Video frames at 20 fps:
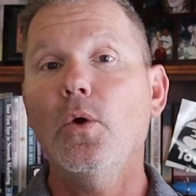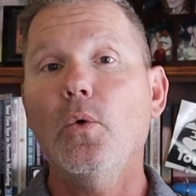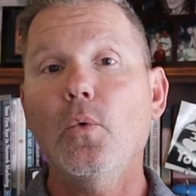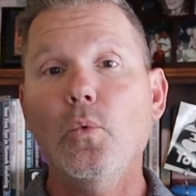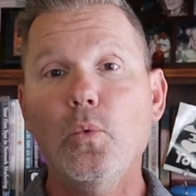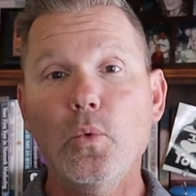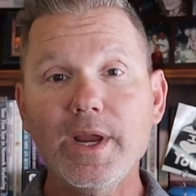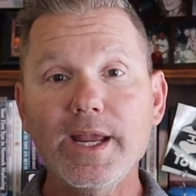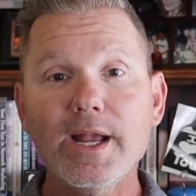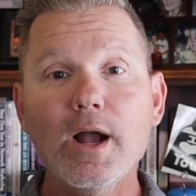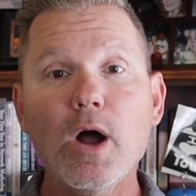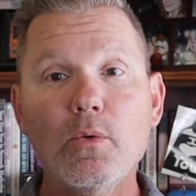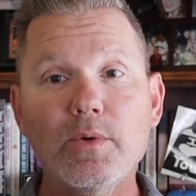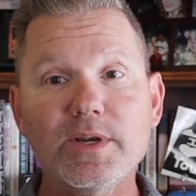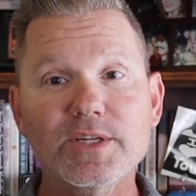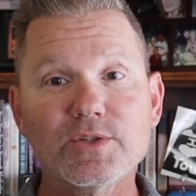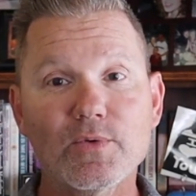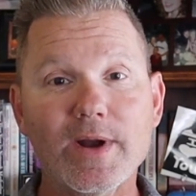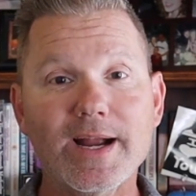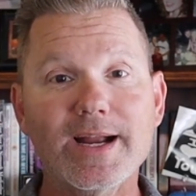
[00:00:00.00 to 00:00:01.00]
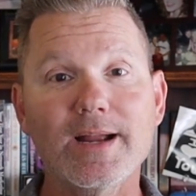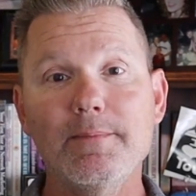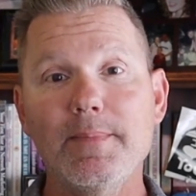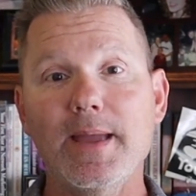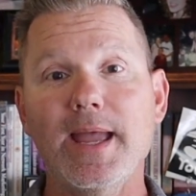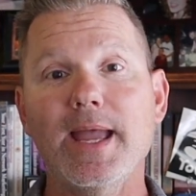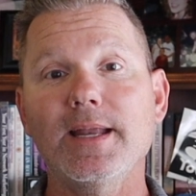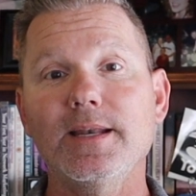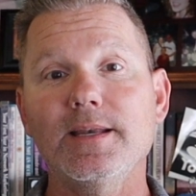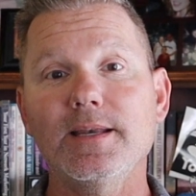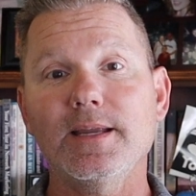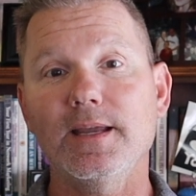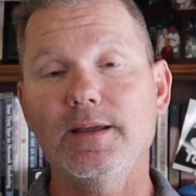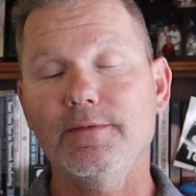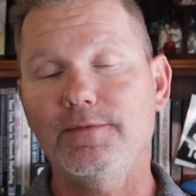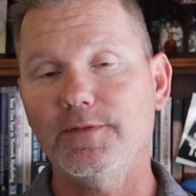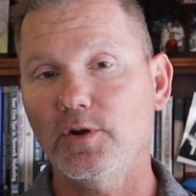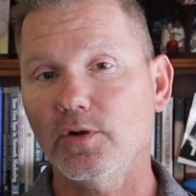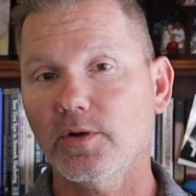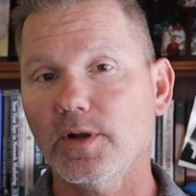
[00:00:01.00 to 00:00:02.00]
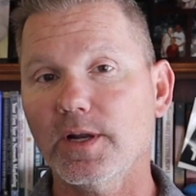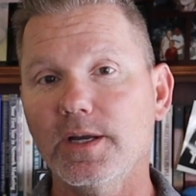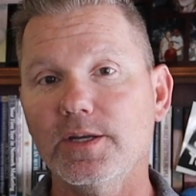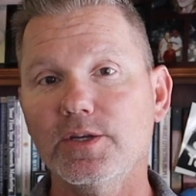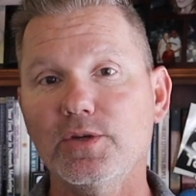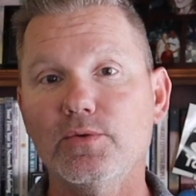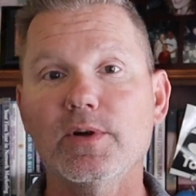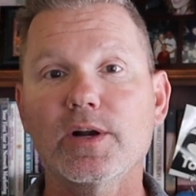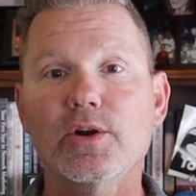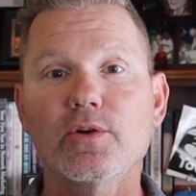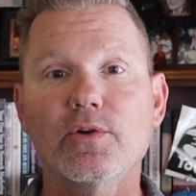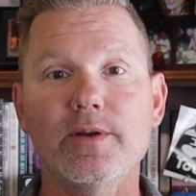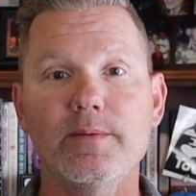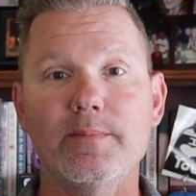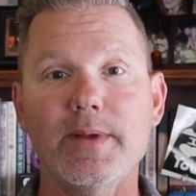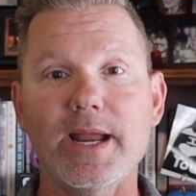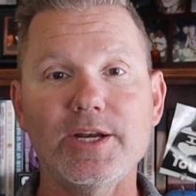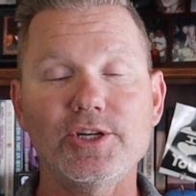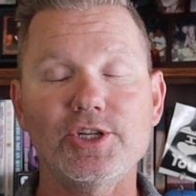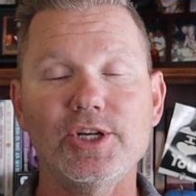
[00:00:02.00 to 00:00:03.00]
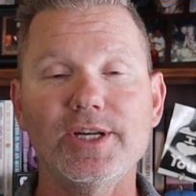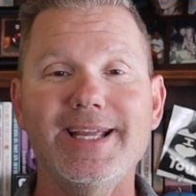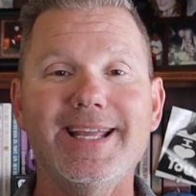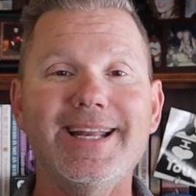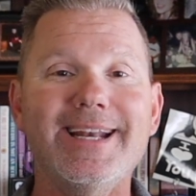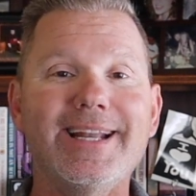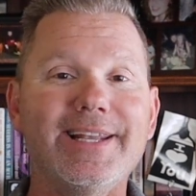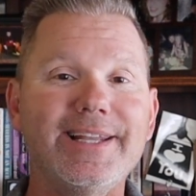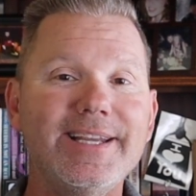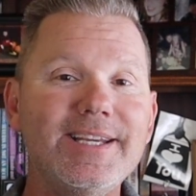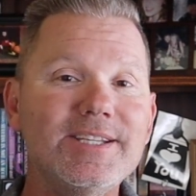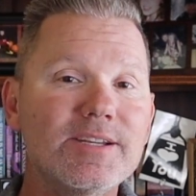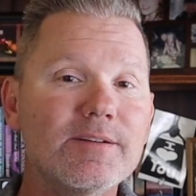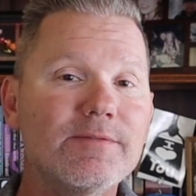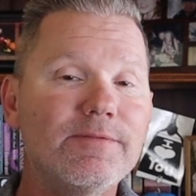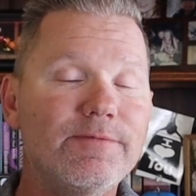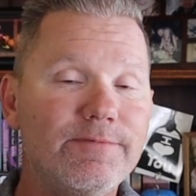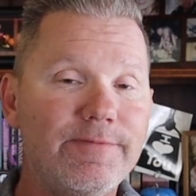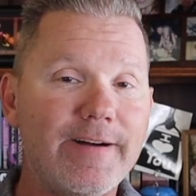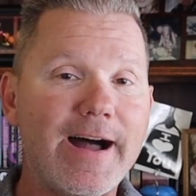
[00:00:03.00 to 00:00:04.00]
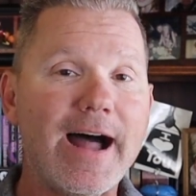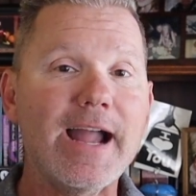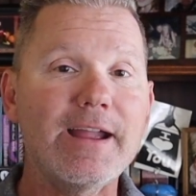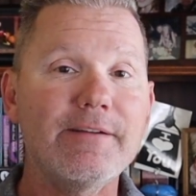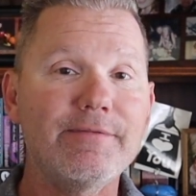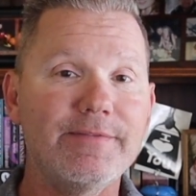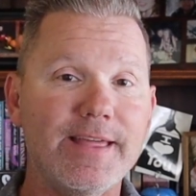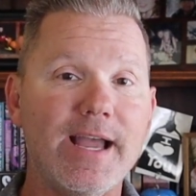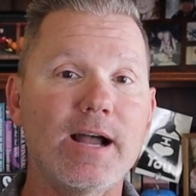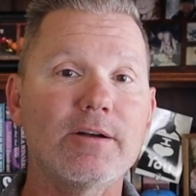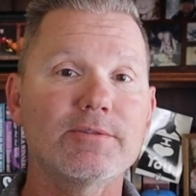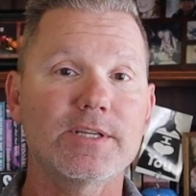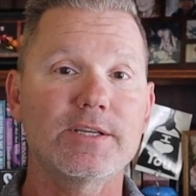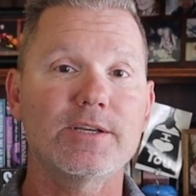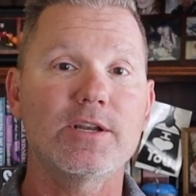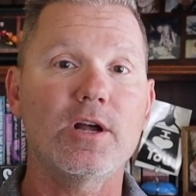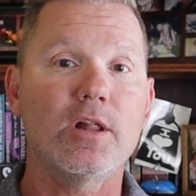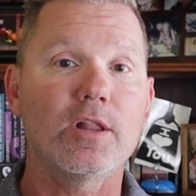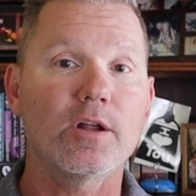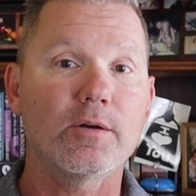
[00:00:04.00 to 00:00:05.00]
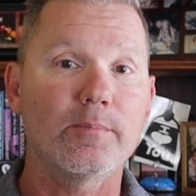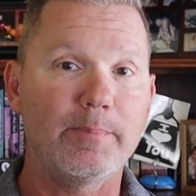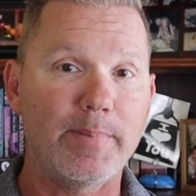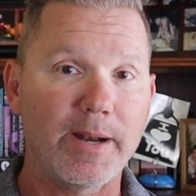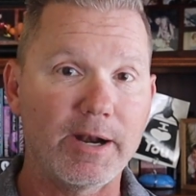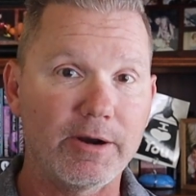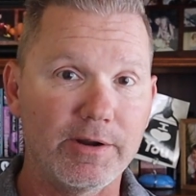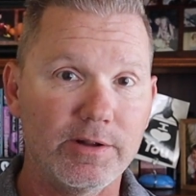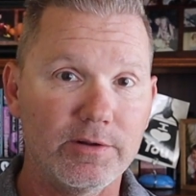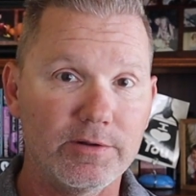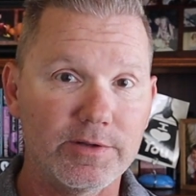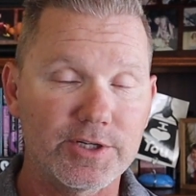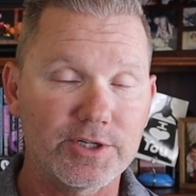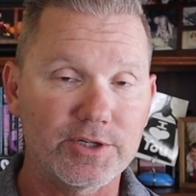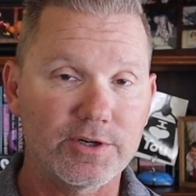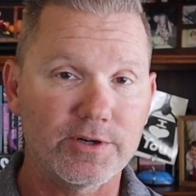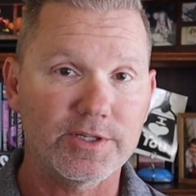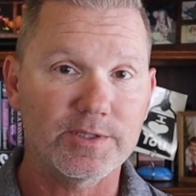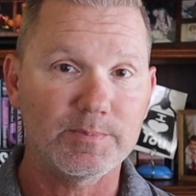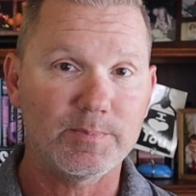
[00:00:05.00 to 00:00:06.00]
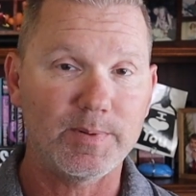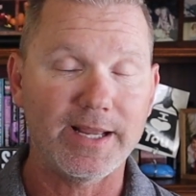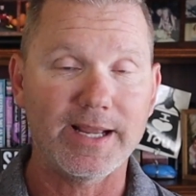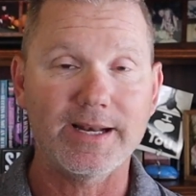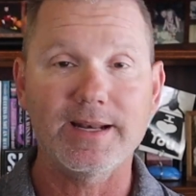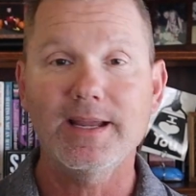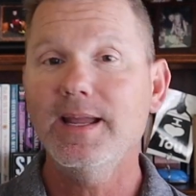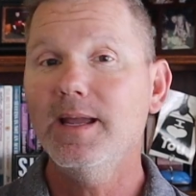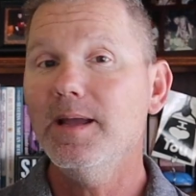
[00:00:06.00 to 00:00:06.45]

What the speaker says: We always recommend, if you're going to do a cremation, get at least a $5,000 burial insurance plan.